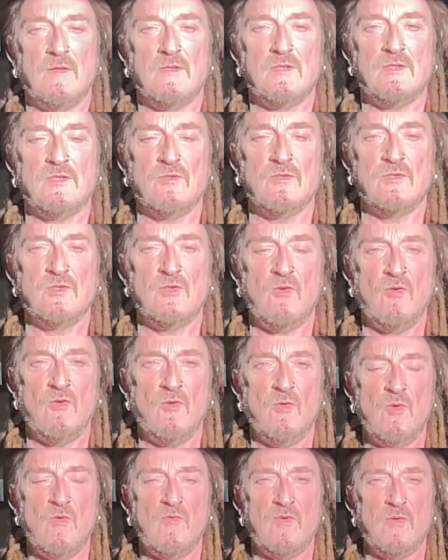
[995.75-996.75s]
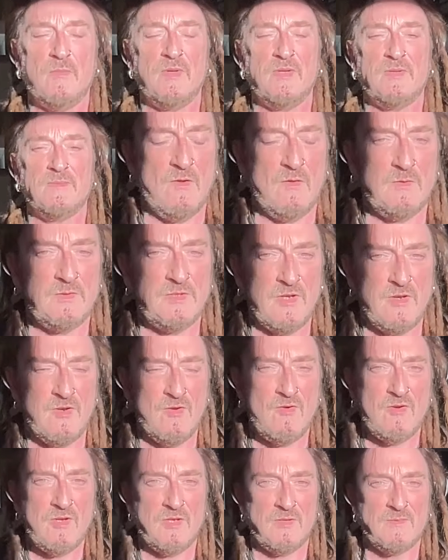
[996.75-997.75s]
The sun's all over me. Oh, it's
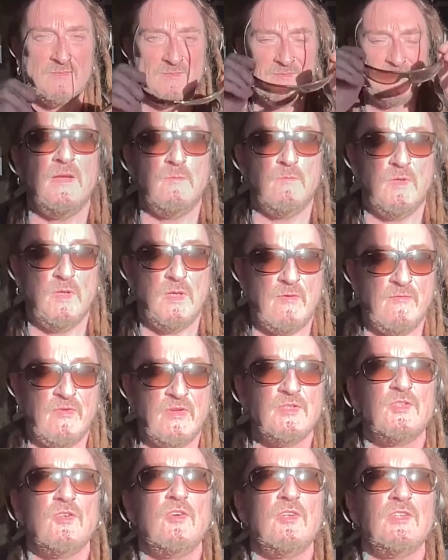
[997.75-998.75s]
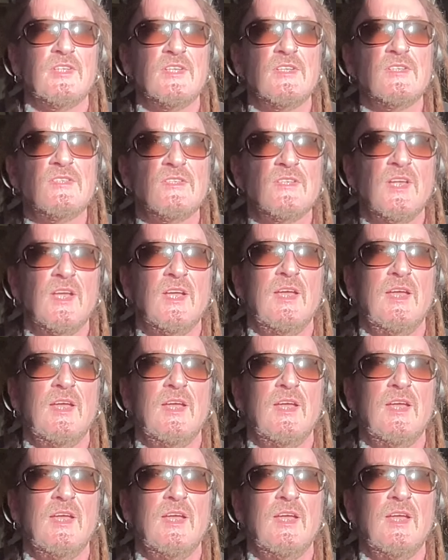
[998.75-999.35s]
annoying. Anyway, I've enjoyed this.